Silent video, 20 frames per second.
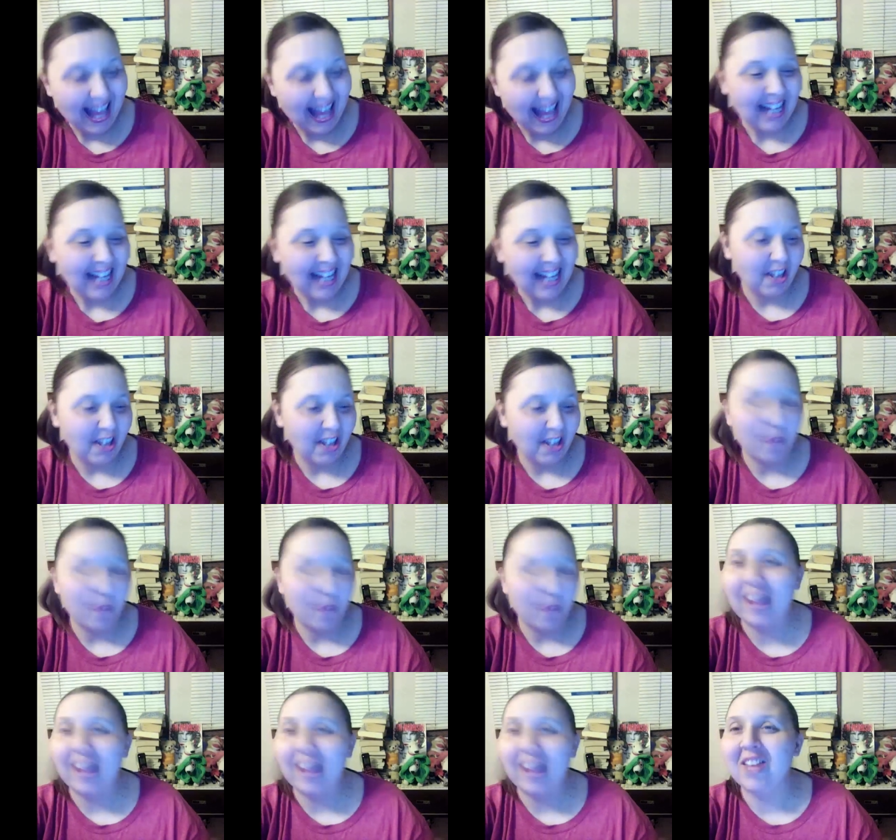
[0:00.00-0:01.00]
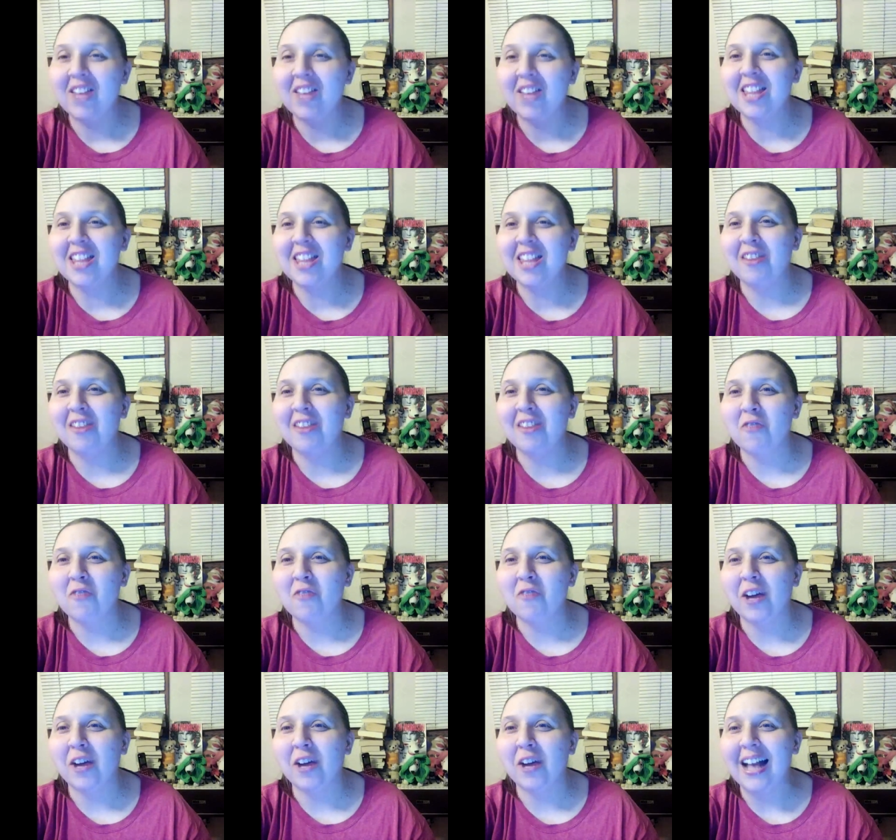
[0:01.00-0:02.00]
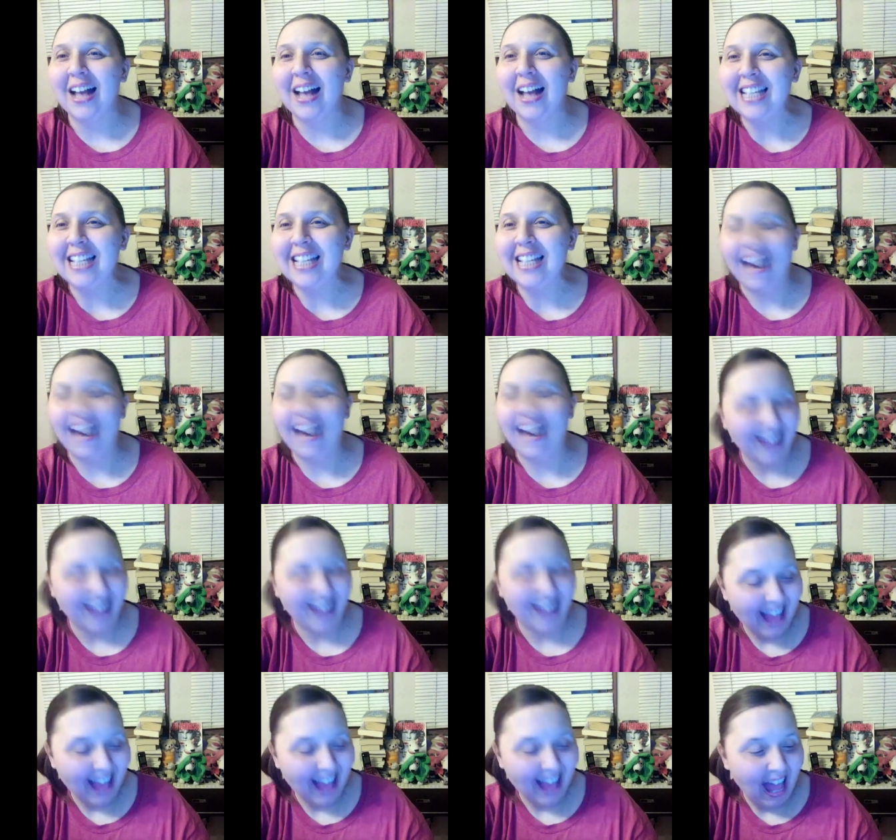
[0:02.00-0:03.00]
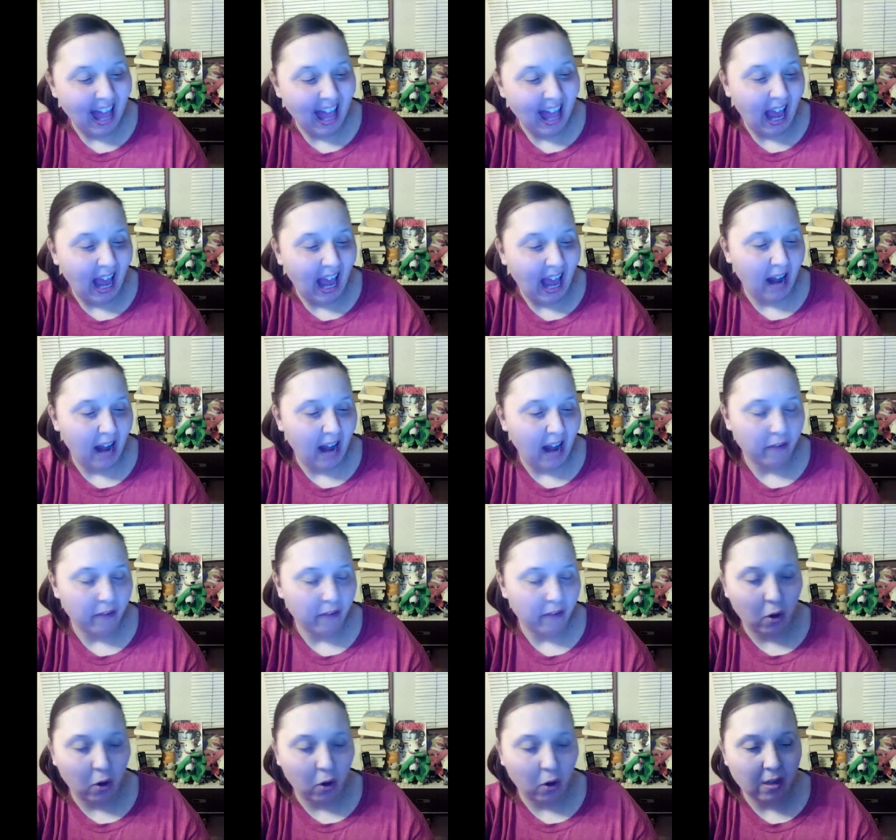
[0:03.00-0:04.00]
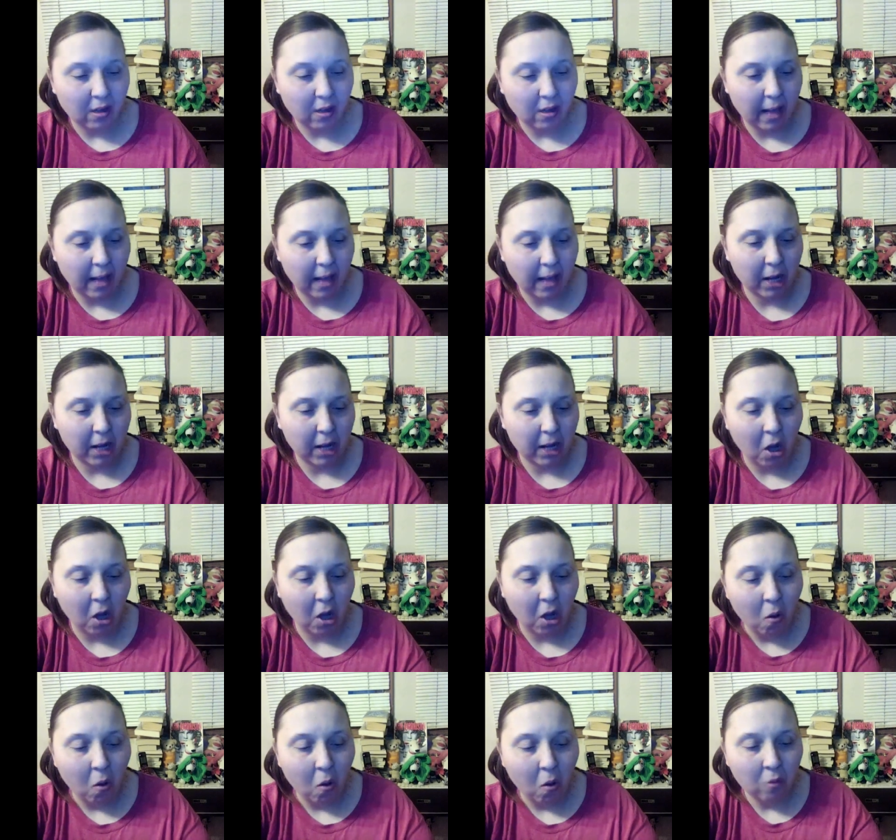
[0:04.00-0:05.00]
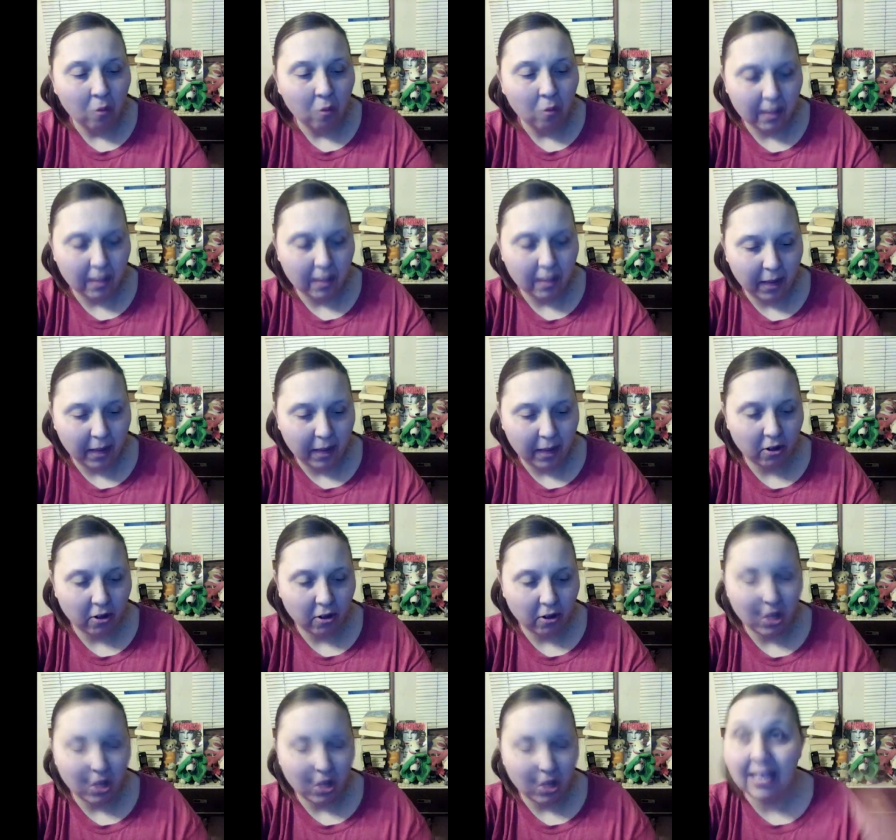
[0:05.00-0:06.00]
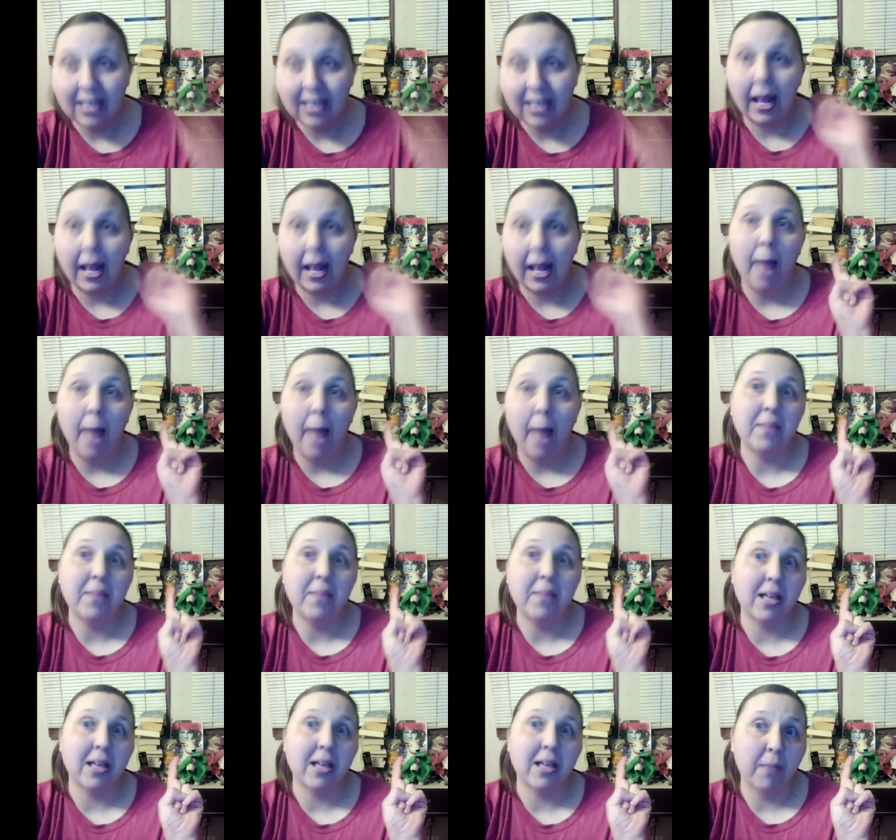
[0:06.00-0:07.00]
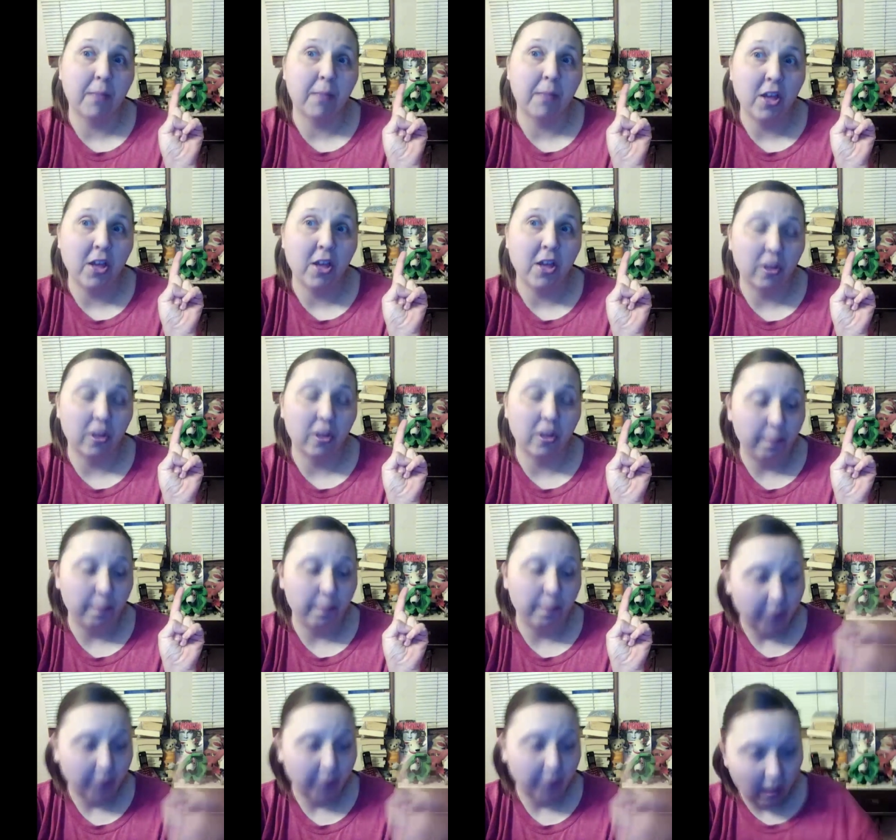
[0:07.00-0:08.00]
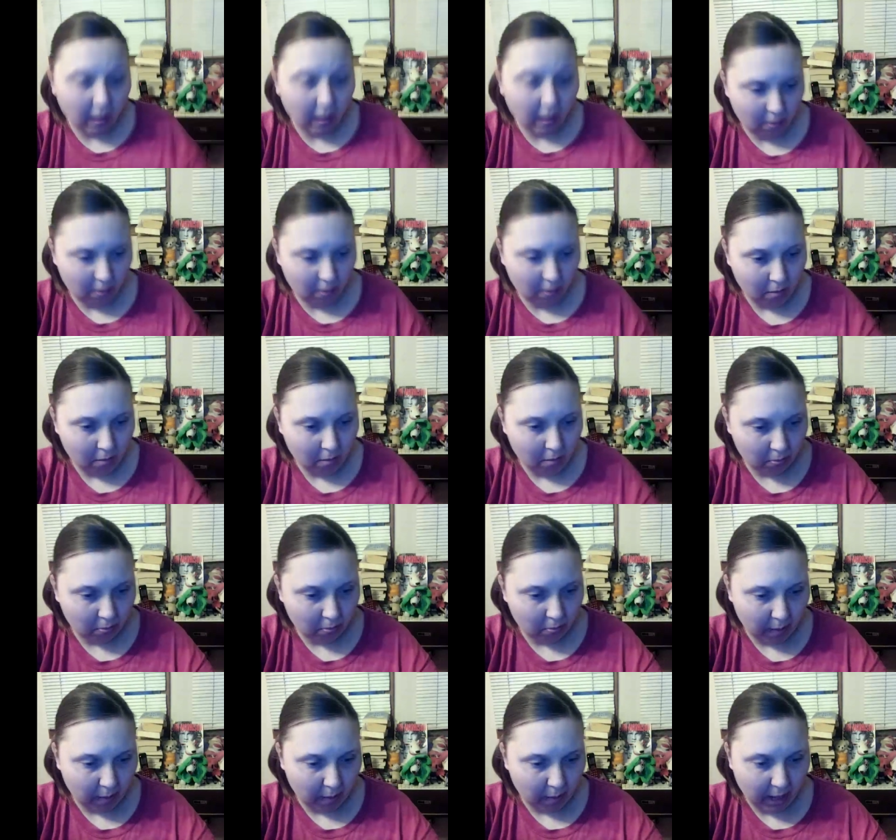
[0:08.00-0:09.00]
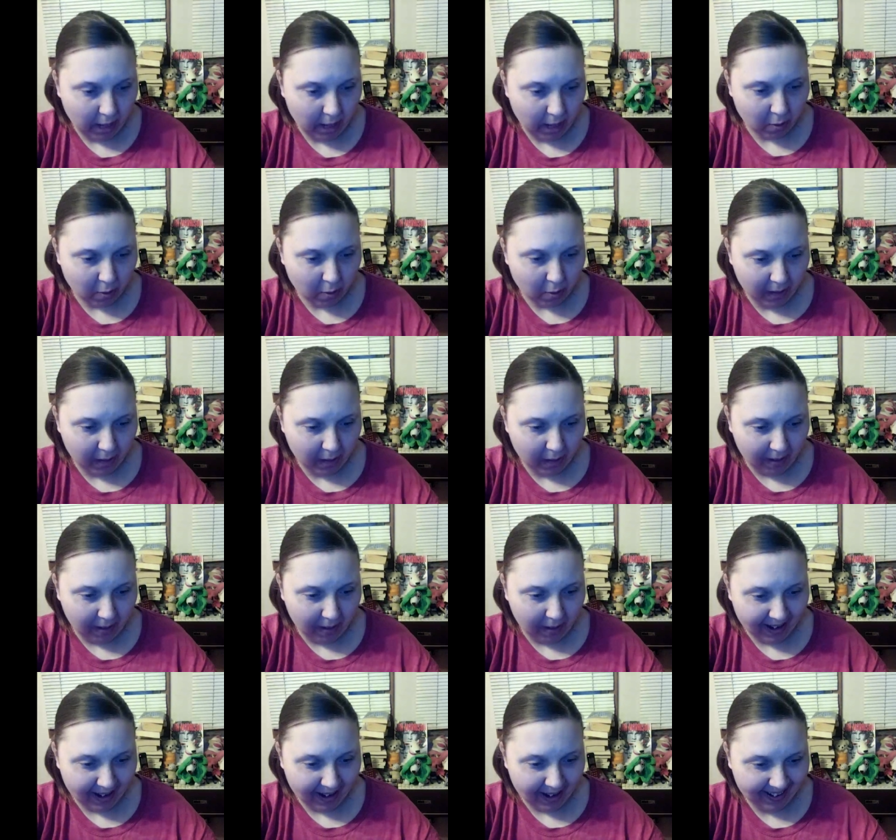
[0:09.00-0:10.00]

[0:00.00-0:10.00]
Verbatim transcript: So Timberlake finishing third party on Saturday. And of course that can only mean your JayCee upset special. Oh, my page went away, hold on.